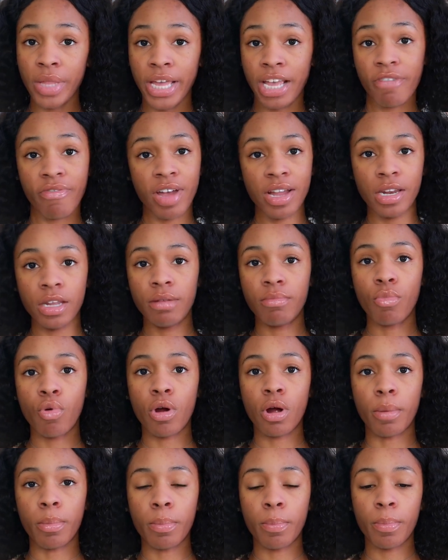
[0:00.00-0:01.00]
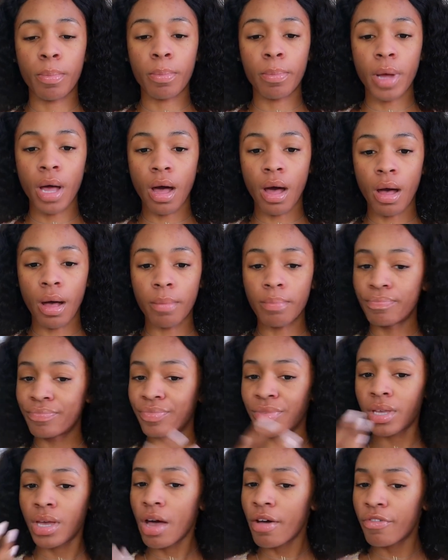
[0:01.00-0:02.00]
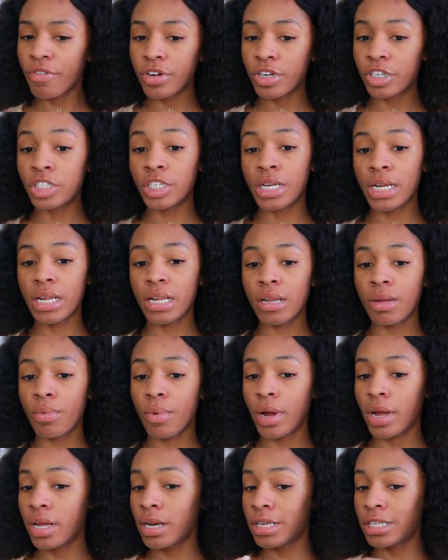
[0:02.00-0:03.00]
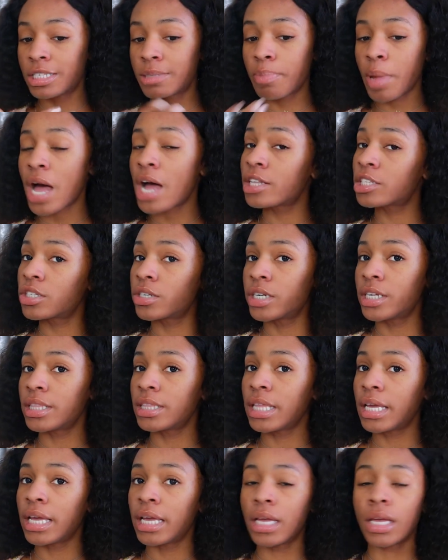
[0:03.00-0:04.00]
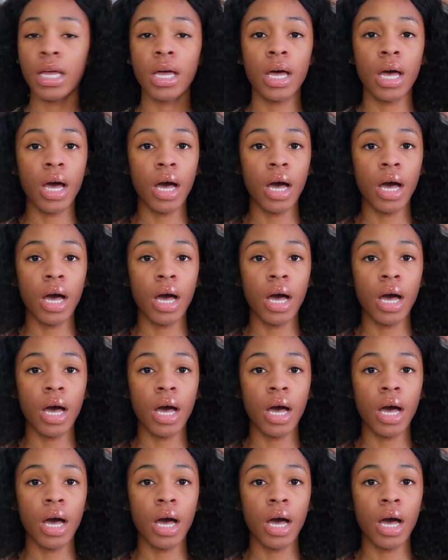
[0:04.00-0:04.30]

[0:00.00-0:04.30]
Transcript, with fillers: Like if I need more um, coverage in anywhere, any spots or anything.